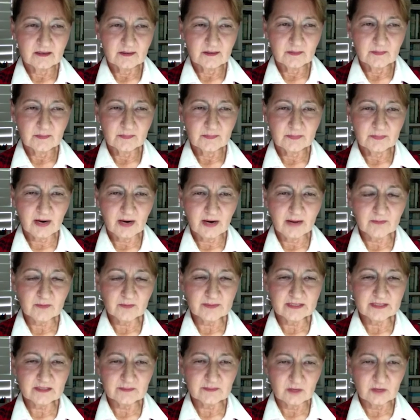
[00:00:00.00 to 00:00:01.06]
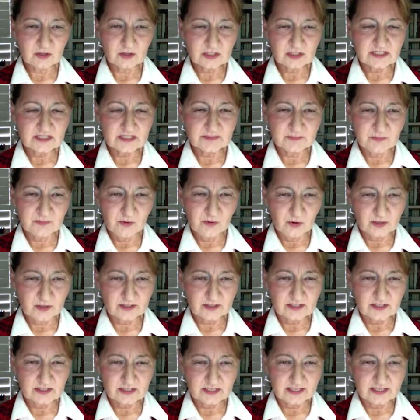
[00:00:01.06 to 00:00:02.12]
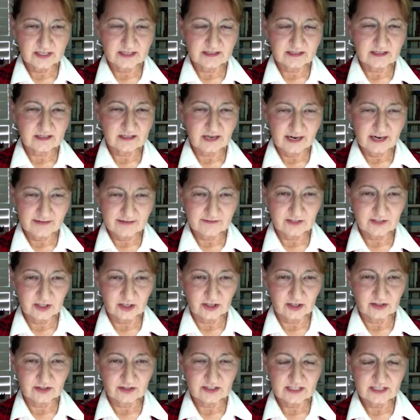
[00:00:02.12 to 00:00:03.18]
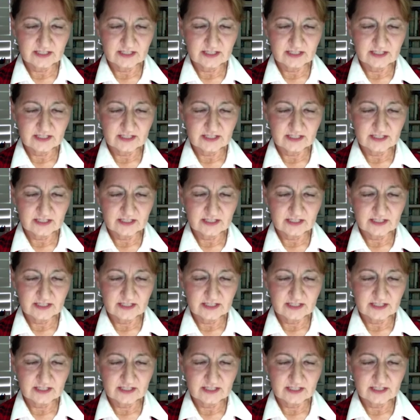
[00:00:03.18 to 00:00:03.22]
Probably the most important thing that I've learned,